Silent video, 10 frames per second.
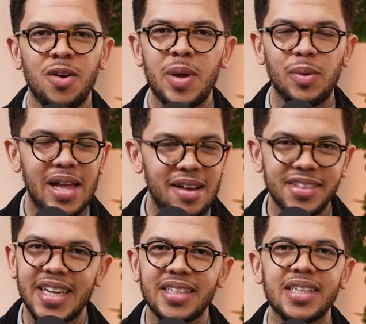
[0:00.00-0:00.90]
we will have
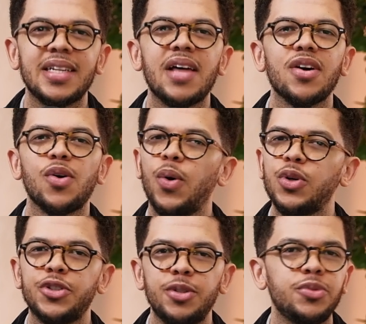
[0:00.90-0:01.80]
yet another
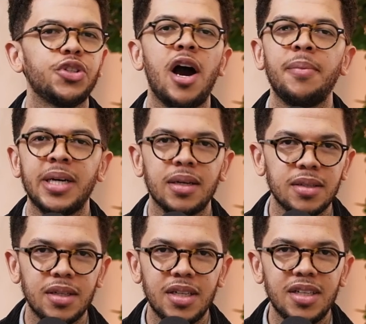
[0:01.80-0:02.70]
courtroom drama
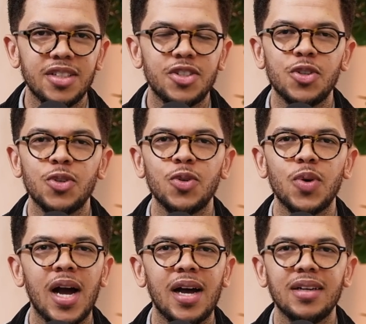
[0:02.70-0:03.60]

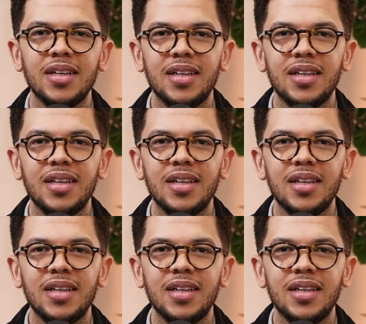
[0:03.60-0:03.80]
to